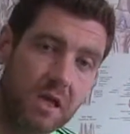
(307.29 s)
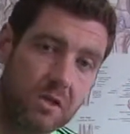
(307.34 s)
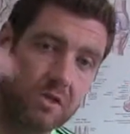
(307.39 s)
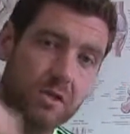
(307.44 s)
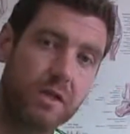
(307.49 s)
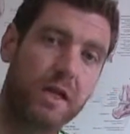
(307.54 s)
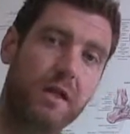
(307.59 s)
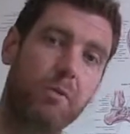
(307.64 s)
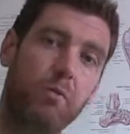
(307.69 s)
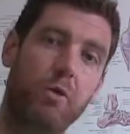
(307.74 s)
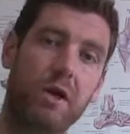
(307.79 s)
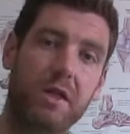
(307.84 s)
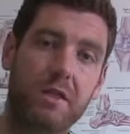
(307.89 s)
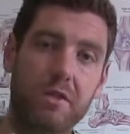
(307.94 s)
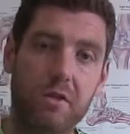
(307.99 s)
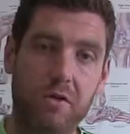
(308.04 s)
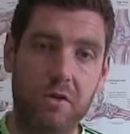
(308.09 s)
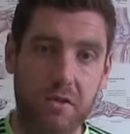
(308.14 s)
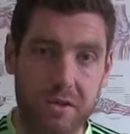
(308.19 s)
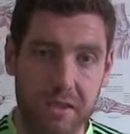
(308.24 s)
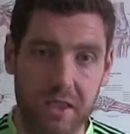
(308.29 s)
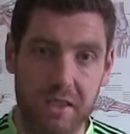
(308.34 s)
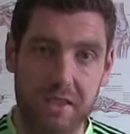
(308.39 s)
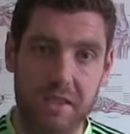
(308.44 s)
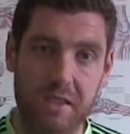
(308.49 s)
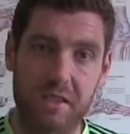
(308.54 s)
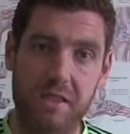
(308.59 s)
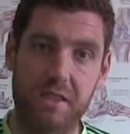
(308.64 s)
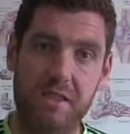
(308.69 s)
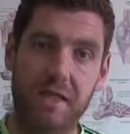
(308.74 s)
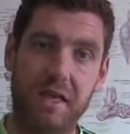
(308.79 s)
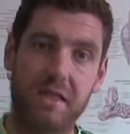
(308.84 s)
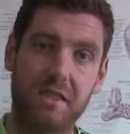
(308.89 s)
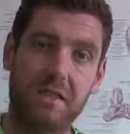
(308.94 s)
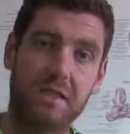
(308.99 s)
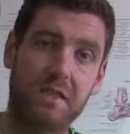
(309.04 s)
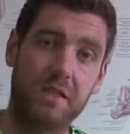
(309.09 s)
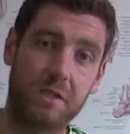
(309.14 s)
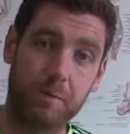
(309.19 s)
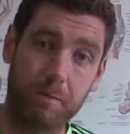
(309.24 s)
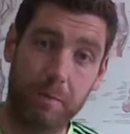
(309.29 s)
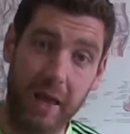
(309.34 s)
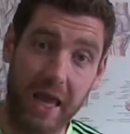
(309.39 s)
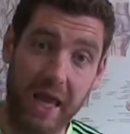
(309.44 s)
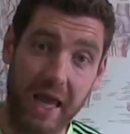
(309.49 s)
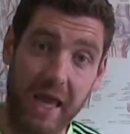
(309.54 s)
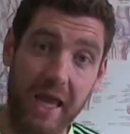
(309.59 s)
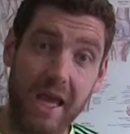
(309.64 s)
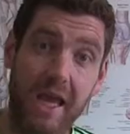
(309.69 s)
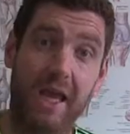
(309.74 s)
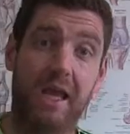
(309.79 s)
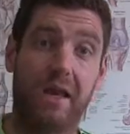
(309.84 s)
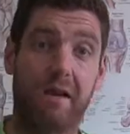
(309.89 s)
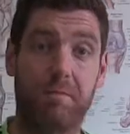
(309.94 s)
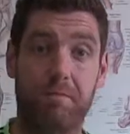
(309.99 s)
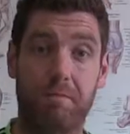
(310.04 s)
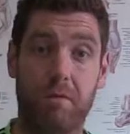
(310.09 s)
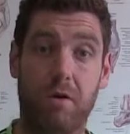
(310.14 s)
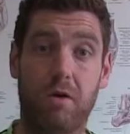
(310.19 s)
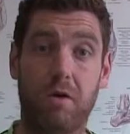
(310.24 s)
So then what it does is it sends this pain.